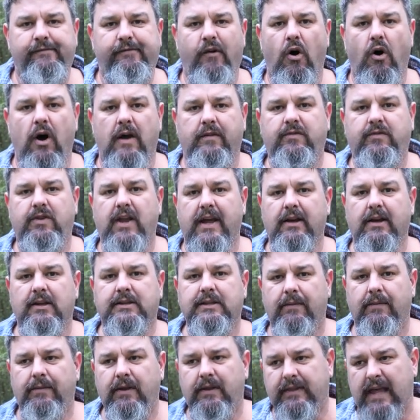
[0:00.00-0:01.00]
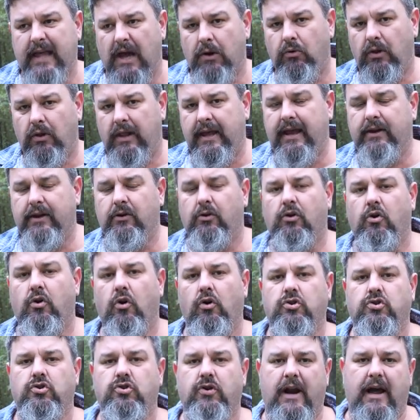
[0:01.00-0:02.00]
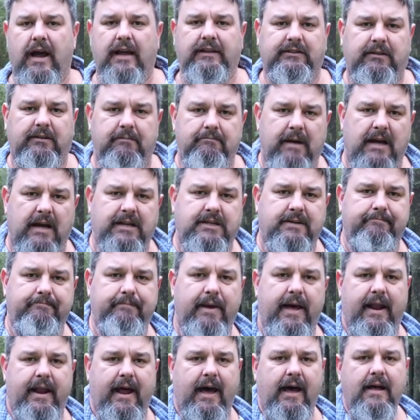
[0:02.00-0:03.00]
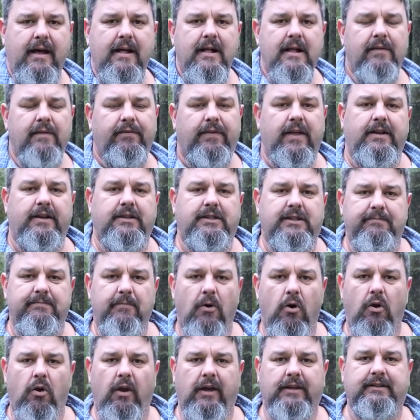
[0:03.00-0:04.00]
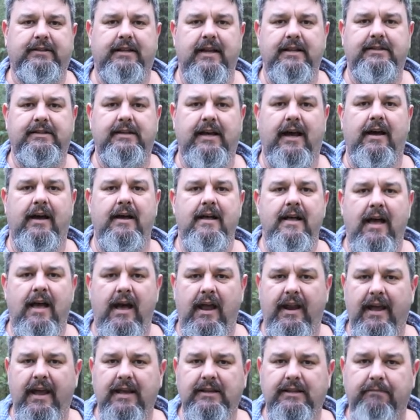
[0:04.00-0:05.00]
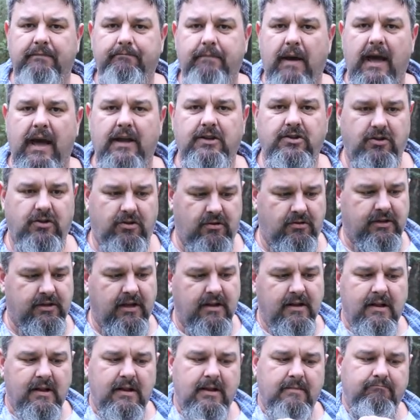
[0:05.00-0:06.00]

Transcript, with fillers: 5D or something, they will handle contrast much better than a smaller sensor. And here's the bad news.